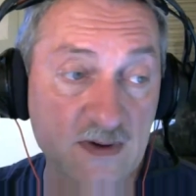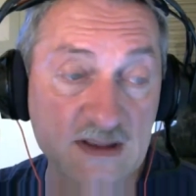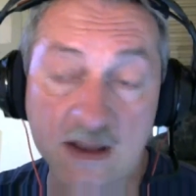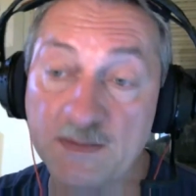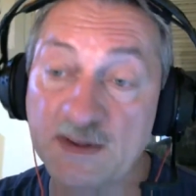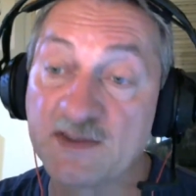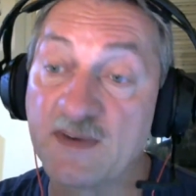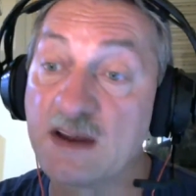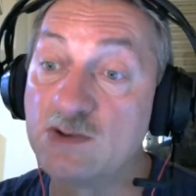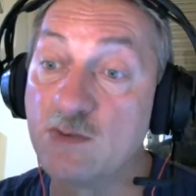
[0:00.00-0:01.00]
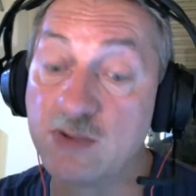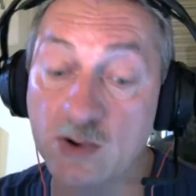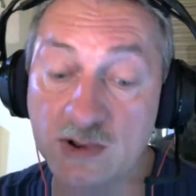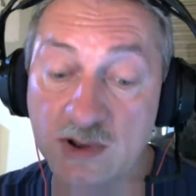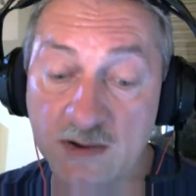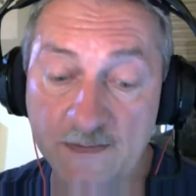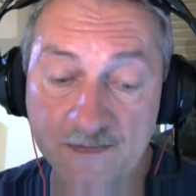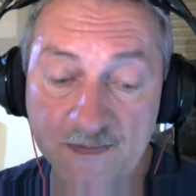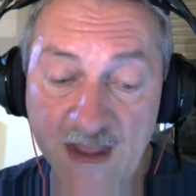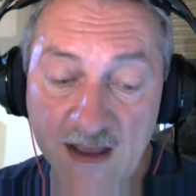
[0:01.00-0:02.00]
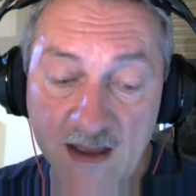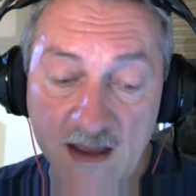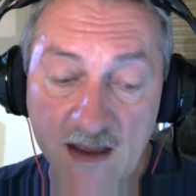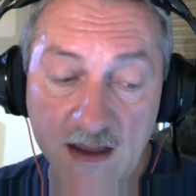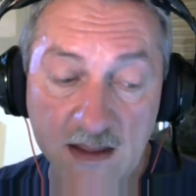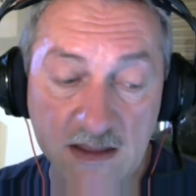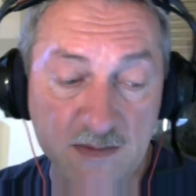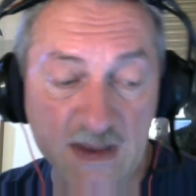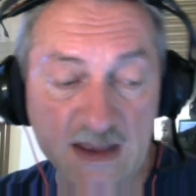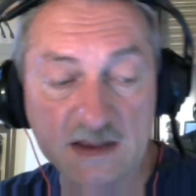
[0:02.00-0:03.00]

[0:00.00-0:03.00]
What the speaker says: example, square to Pluto, it means